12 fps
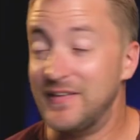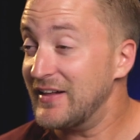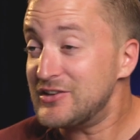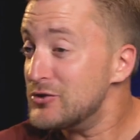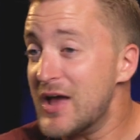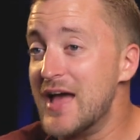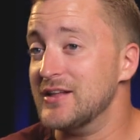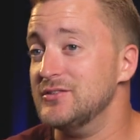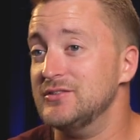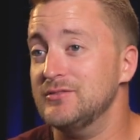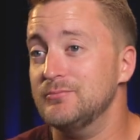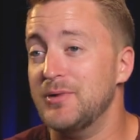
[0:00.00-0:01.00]
that's okay.
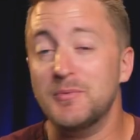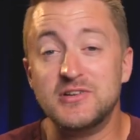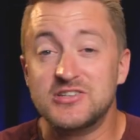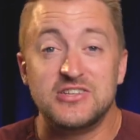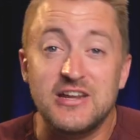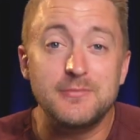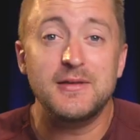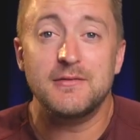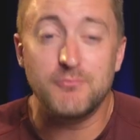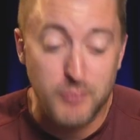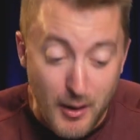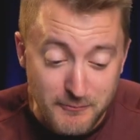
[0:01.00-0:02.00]
But we just need to be
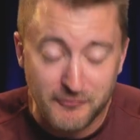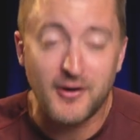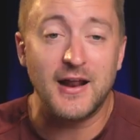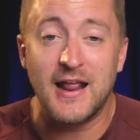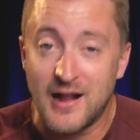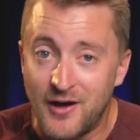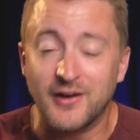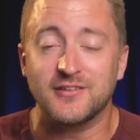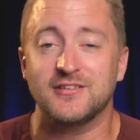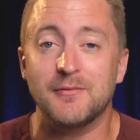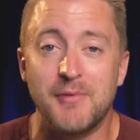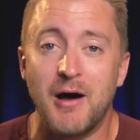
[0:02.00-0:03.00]
upfront and
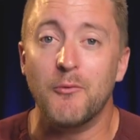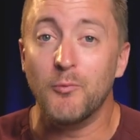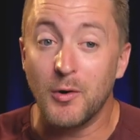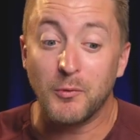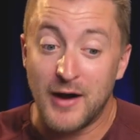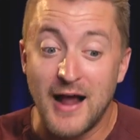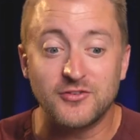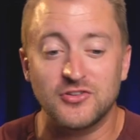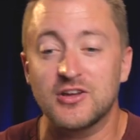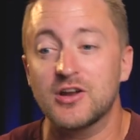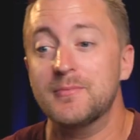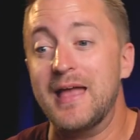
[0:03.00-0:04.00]
honest about what we're actually
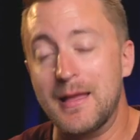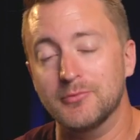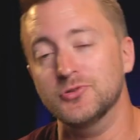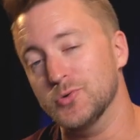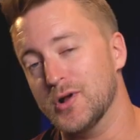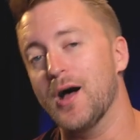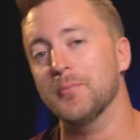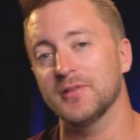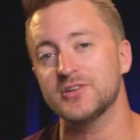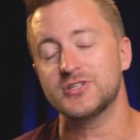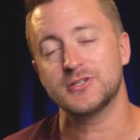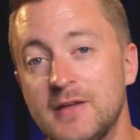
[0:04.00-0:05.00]
gonna be able to
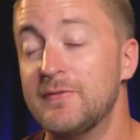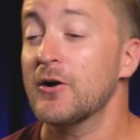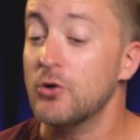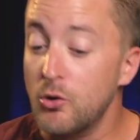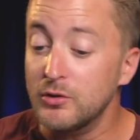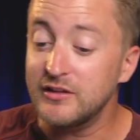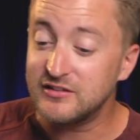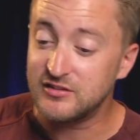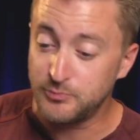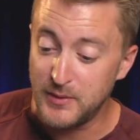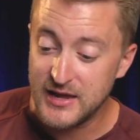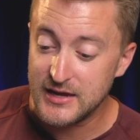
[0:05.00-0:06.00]
accomplish. If our goal is
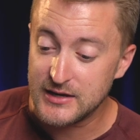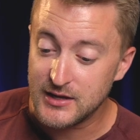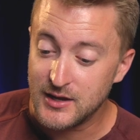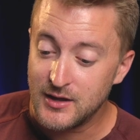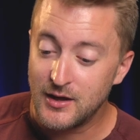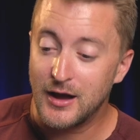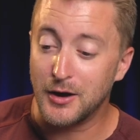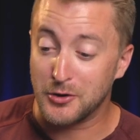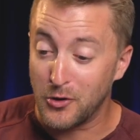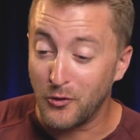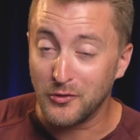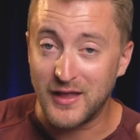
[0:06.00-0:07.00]
speed, our
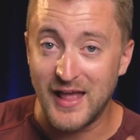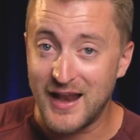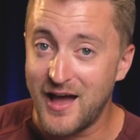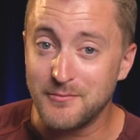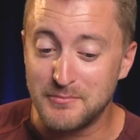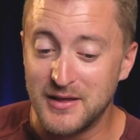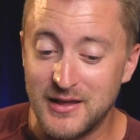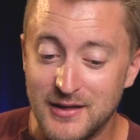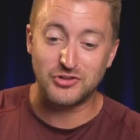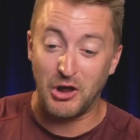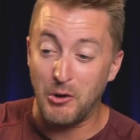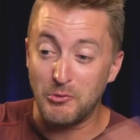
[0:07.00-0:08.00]
goal cannot be
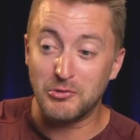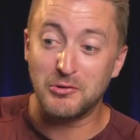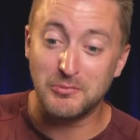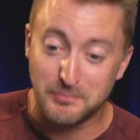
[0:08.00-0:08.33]
total